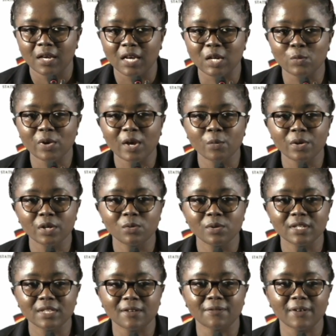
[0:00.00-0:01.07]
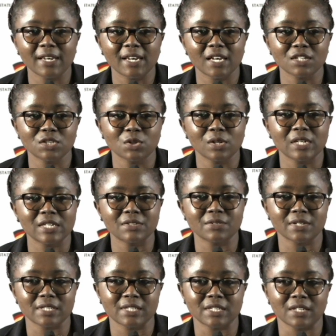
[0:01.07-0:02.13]
And why are we doing the financial
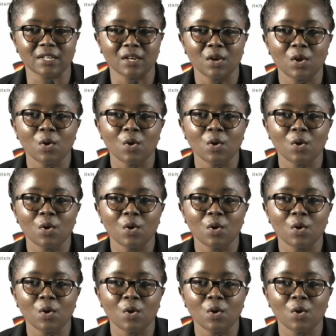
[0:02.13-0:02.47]
literacy?